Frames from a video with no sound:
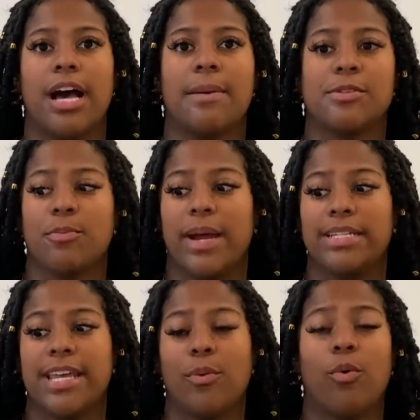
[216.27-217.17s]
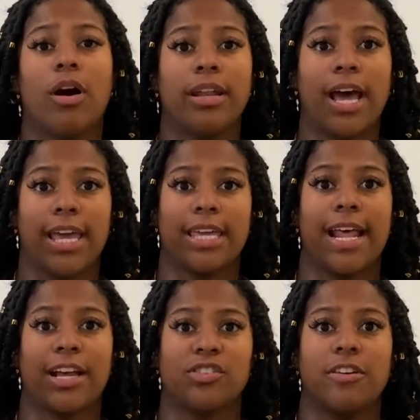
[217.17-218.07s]
So by day 1, I can
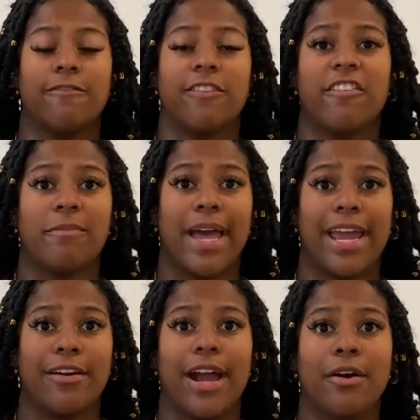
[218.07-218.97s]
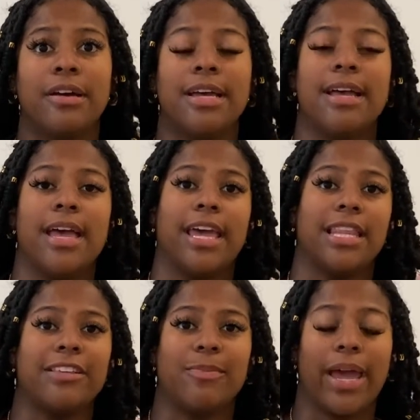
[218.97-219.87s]
actually fluff my hair out. It
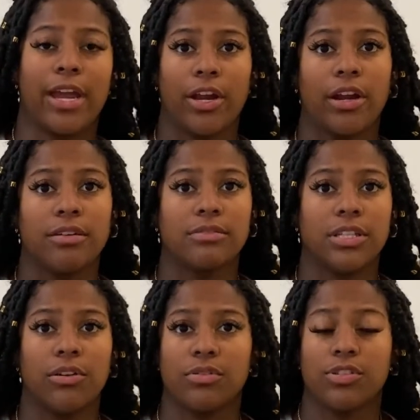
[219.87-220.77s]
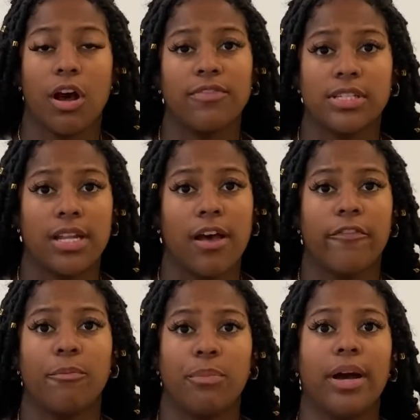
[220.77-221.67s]
leaves my hair, soft enough,
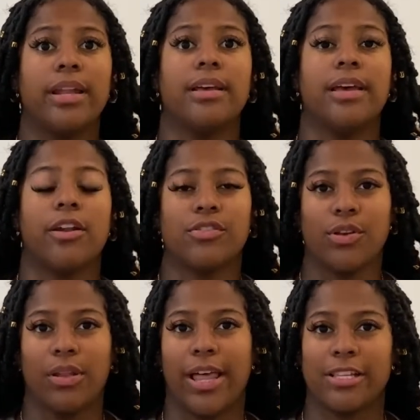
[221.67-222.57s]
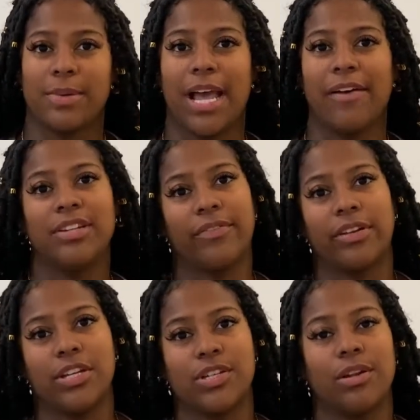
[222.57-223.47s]
but it also allows me to have
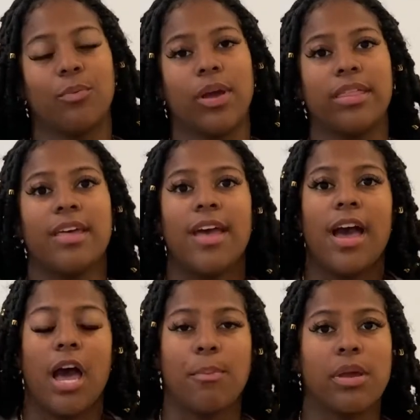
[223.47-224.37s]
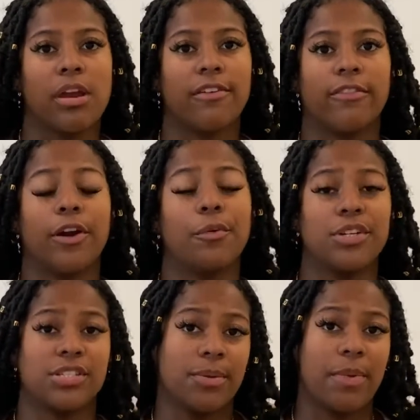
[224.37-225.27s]
definition with a bigger fro, which
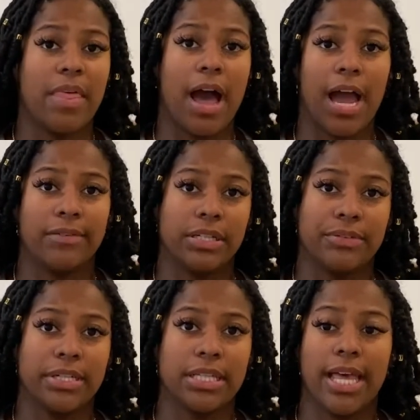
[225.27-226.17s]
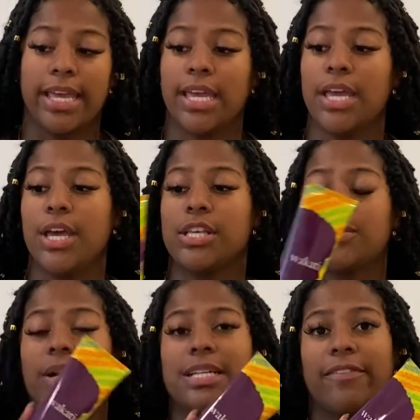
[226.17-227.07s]
is something that I really, really like. So
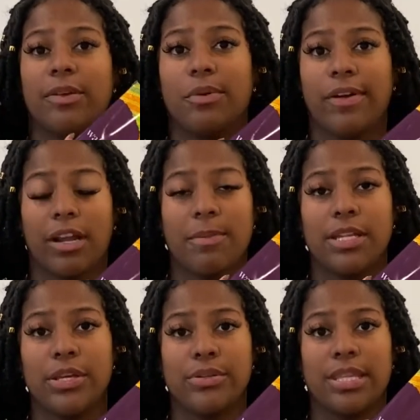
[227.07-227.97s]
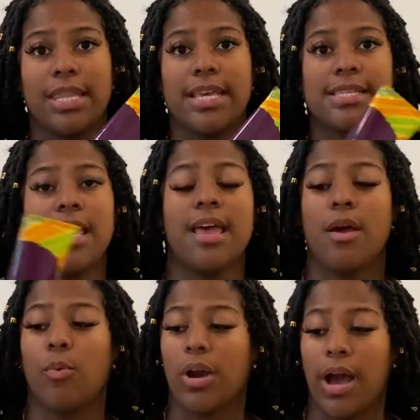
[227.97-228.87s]
I definitely would recommend using this.
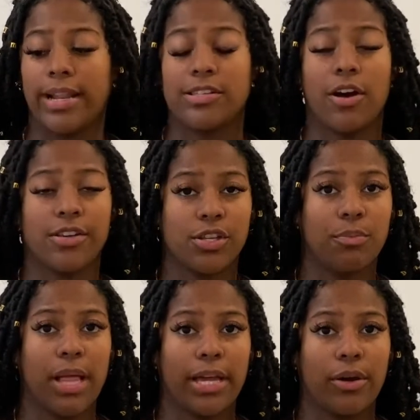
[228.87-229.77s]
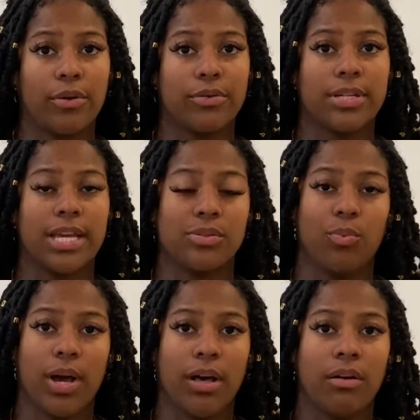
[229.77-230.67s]
Wakati is also Black owned as
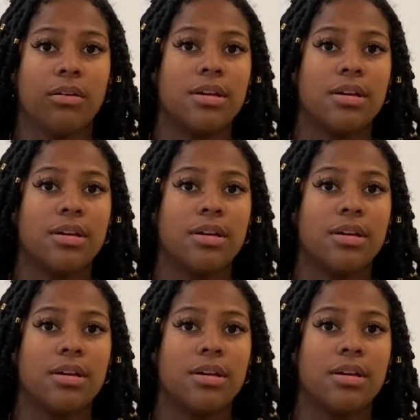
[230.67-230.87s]
well,